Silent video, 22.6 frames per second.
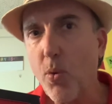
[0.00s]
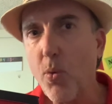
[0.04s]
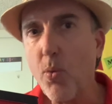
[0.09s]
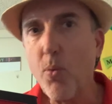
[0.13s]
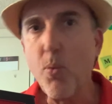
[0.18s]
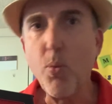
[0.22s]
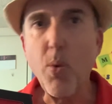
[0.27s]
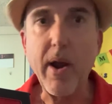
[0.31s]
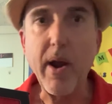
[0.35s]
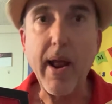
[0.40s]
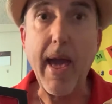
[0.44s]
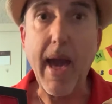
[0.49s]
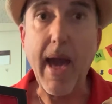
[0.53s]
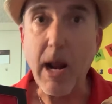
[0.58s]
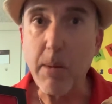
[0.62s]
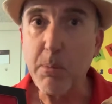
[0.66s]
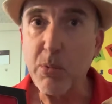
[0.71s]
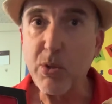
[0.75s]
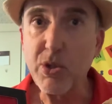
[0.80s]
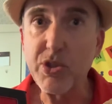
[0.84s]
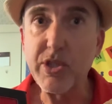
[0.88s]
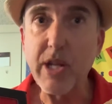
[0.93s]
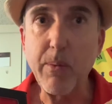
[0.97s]
what
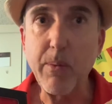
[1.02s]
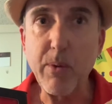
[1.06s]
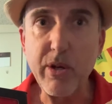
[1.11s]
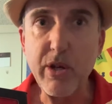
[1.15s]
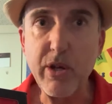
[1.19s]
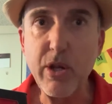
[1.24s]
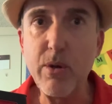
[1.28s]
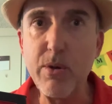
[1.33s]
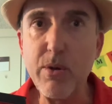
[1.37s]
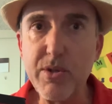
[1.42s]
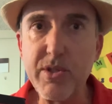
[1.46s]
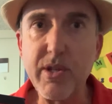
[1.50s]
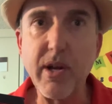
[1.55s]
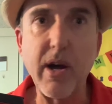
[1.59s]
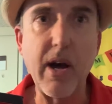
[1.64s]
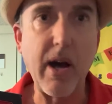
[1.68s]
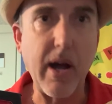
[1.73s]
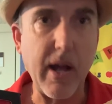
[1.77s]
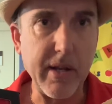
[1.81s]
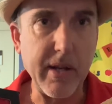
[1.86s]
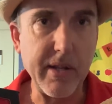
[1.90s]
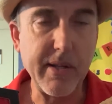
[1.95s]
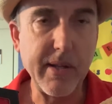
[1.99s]
animals they were used to
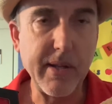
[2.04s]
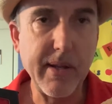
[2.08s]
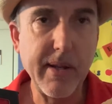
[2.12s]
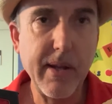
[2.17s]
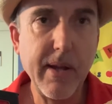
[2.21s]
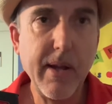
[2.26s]
hunt.